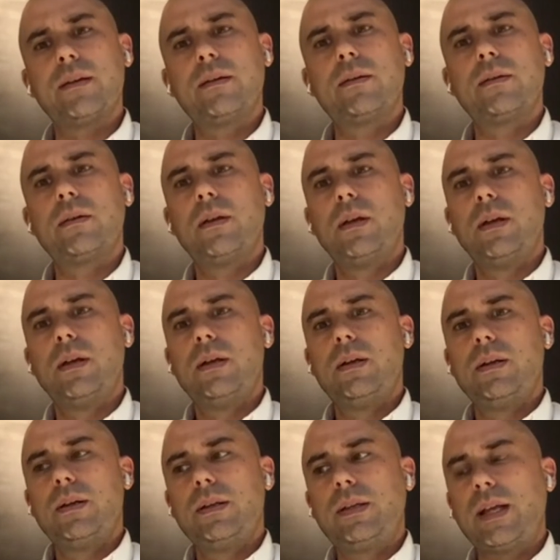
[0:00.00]
get
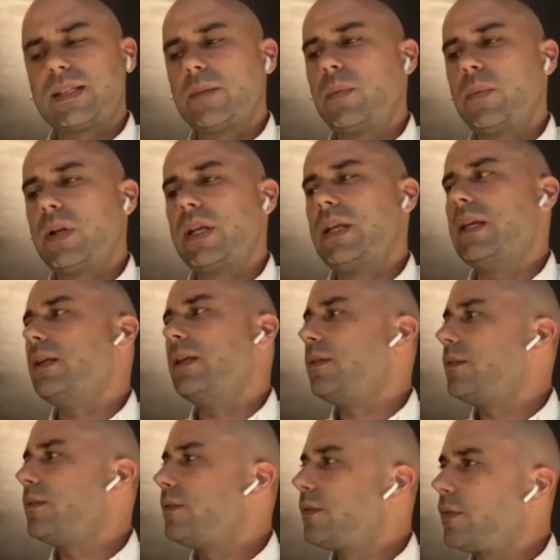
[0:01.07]
somebody through the
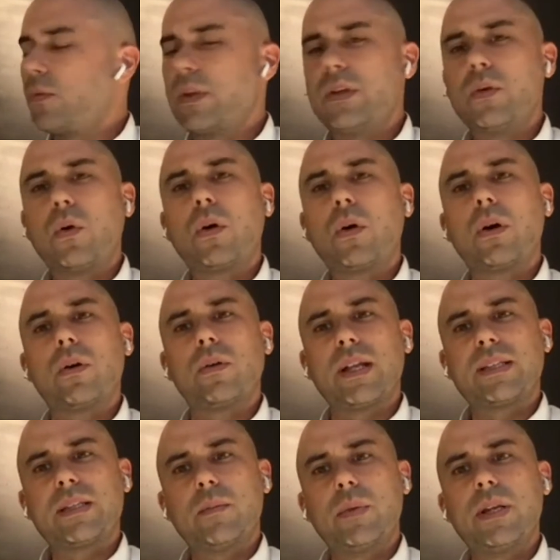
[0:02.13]
door, or get somebody to,
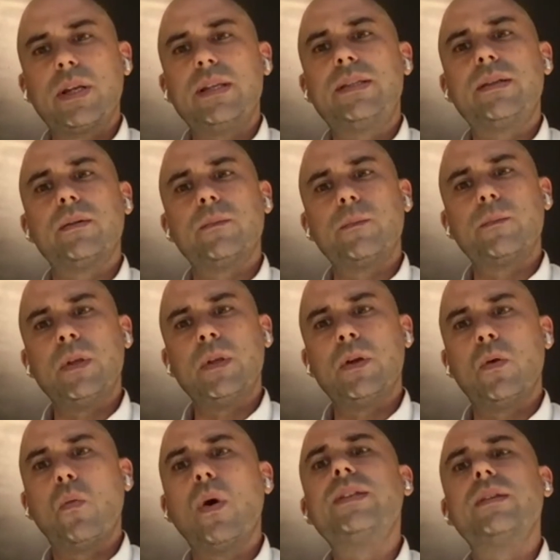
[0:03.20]
you know, want to learn
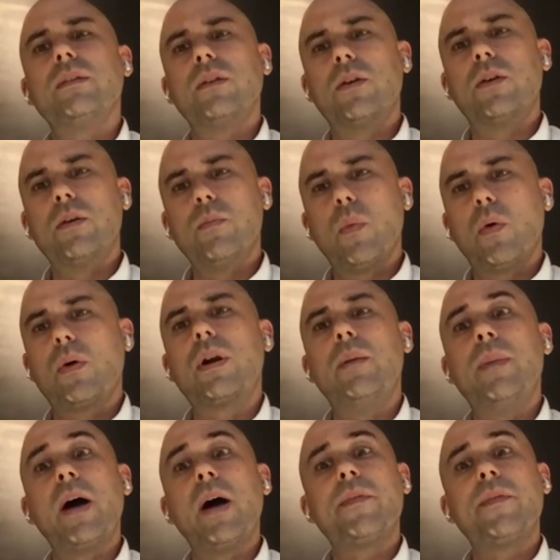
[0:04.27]
more about that thing.